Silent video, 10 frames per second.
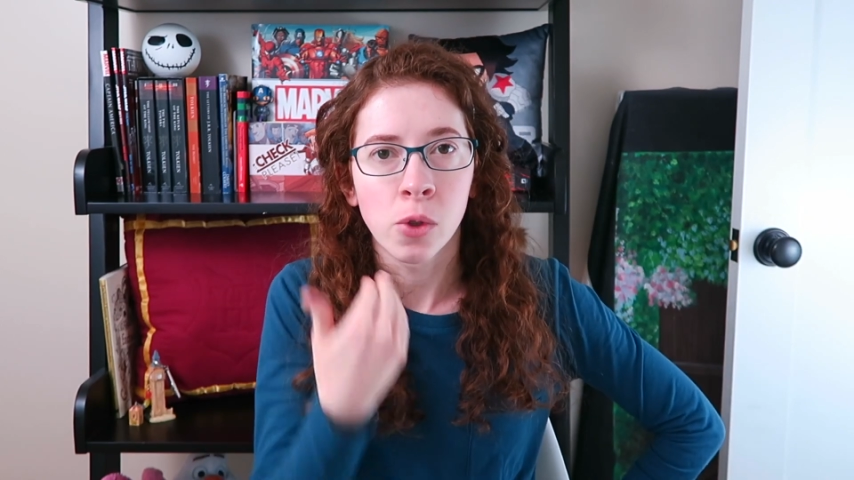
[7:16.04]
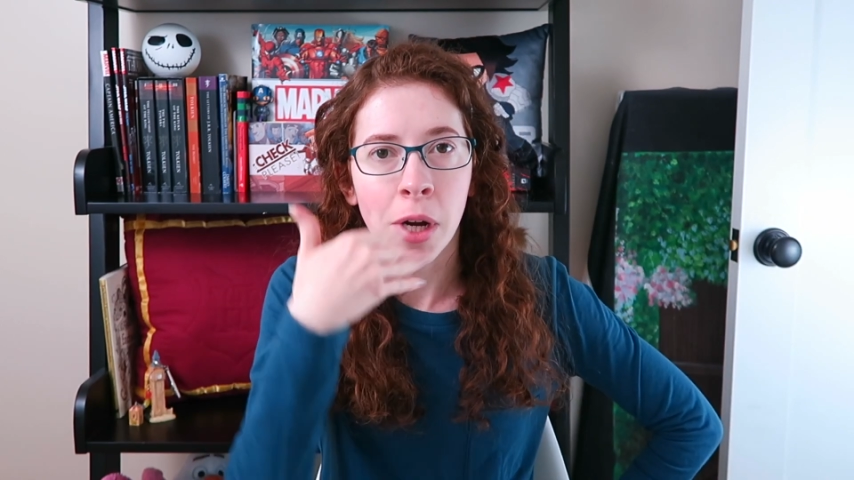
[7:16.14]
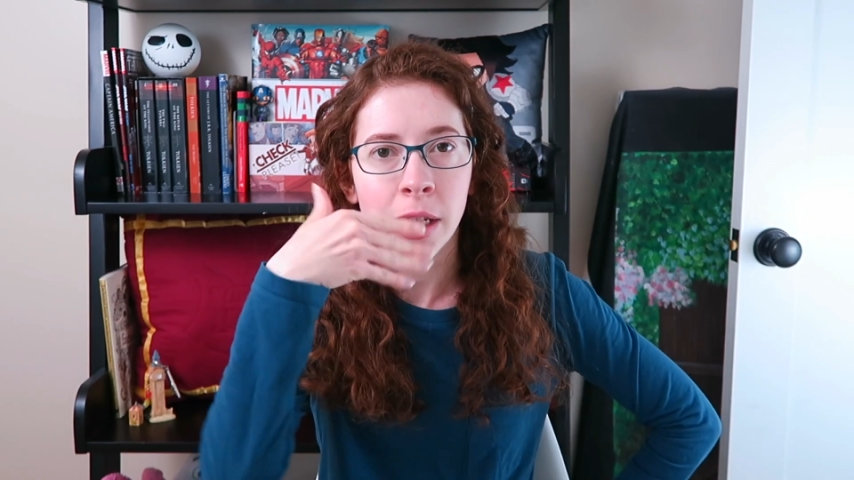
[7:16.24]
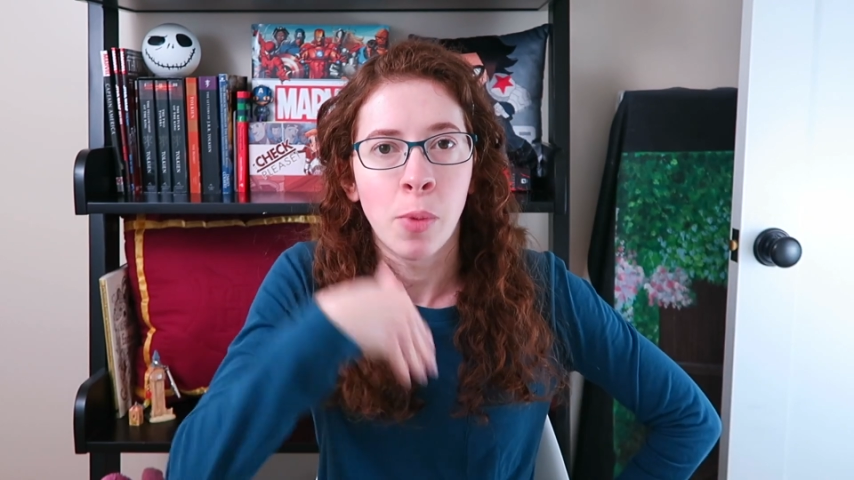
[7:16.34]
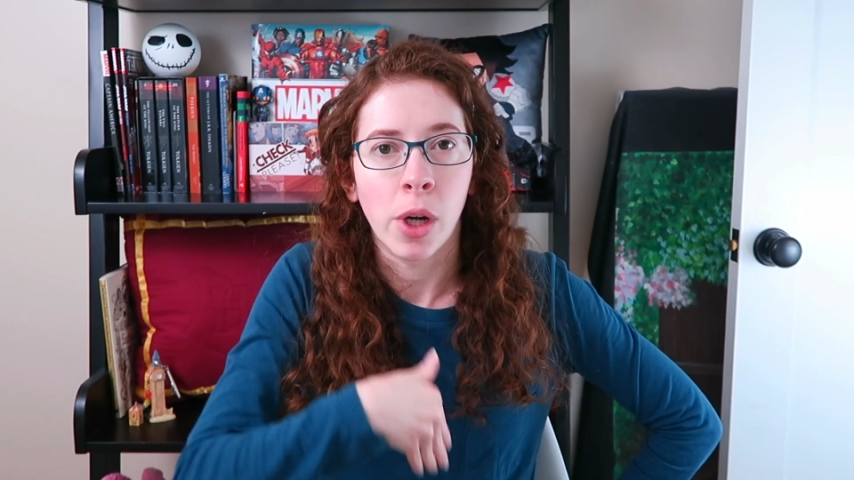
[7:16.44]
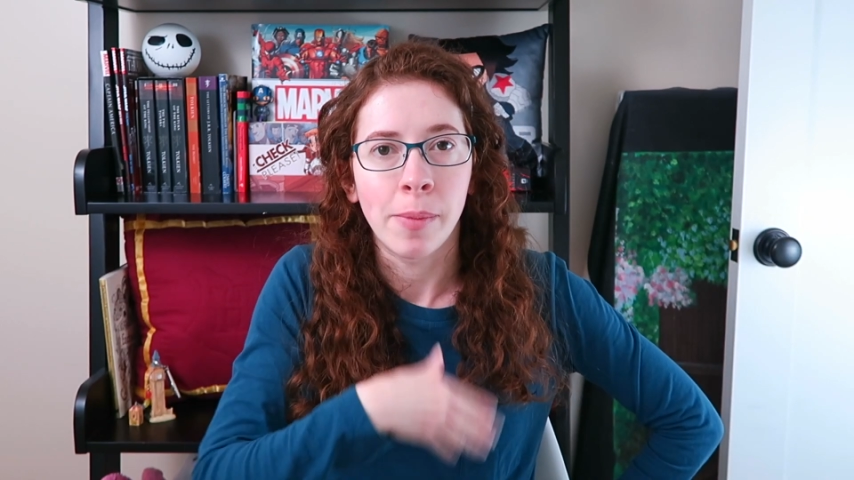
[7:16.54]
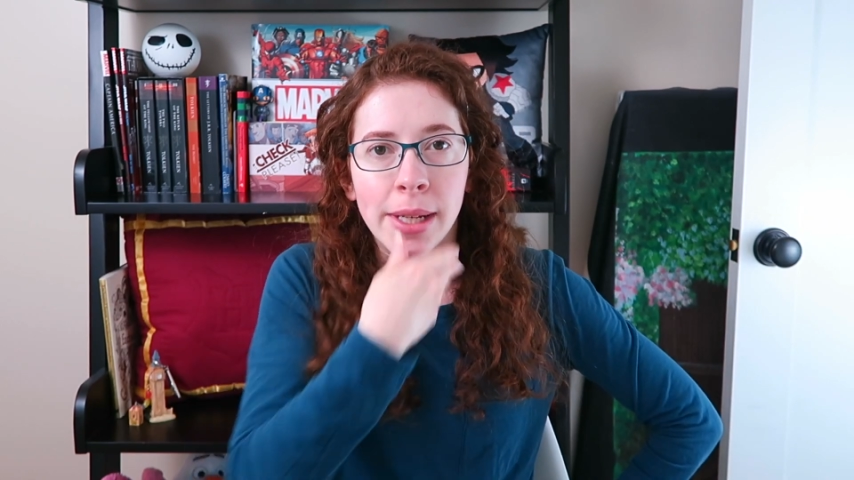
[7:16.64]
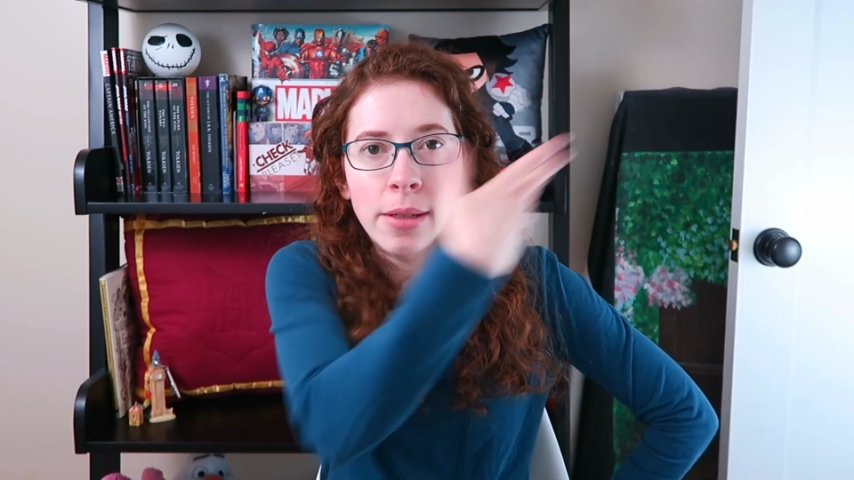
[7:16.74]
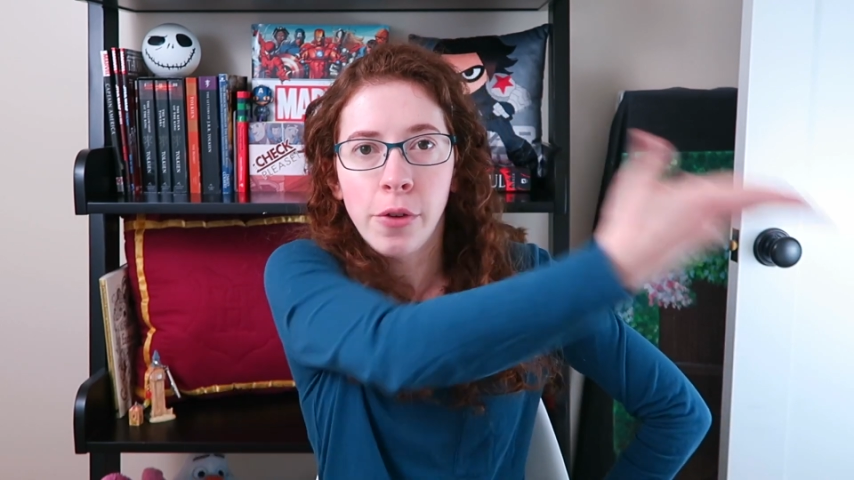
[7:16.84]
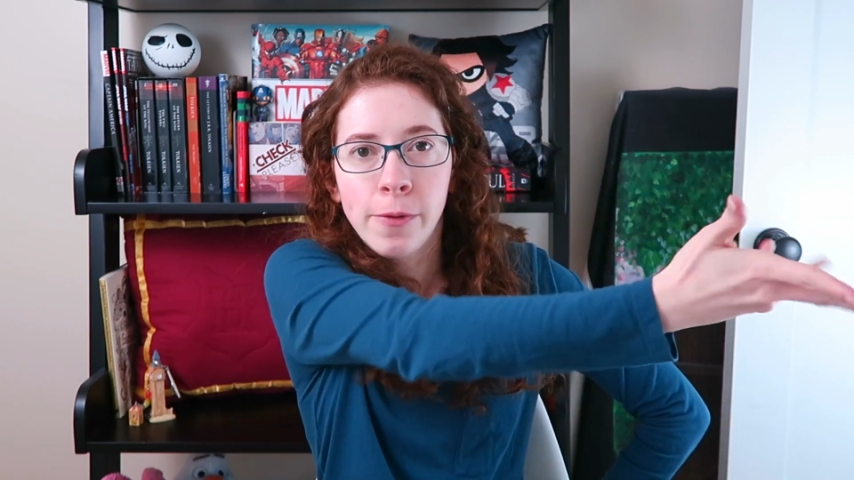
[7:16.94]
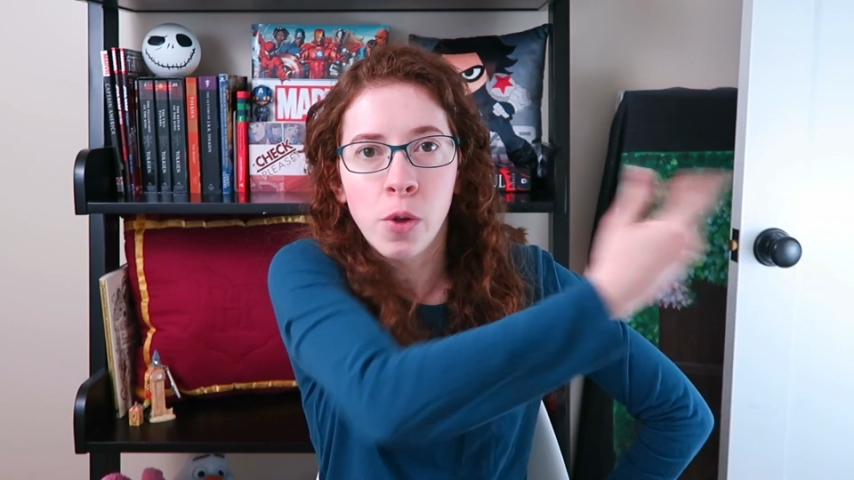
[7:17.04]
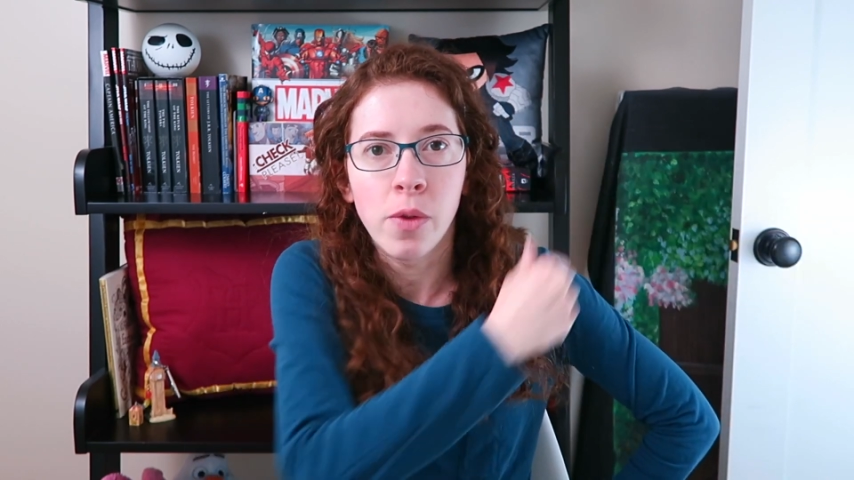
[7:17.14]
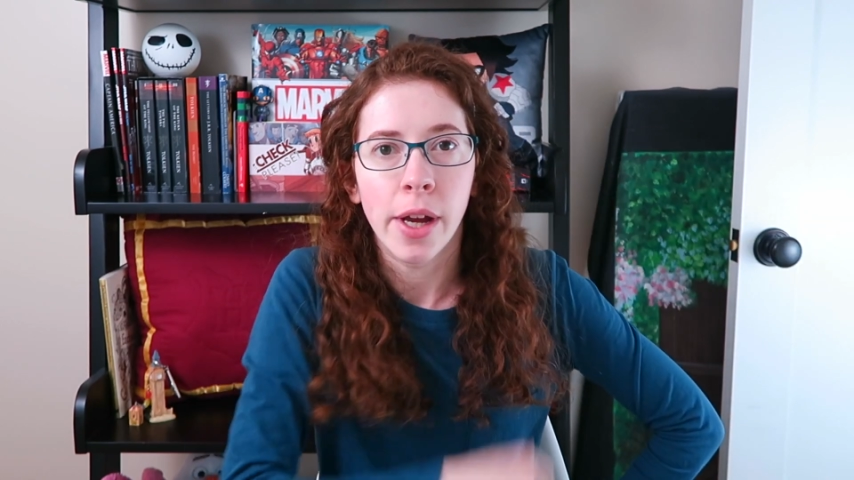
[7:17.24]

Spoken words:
transporting myself to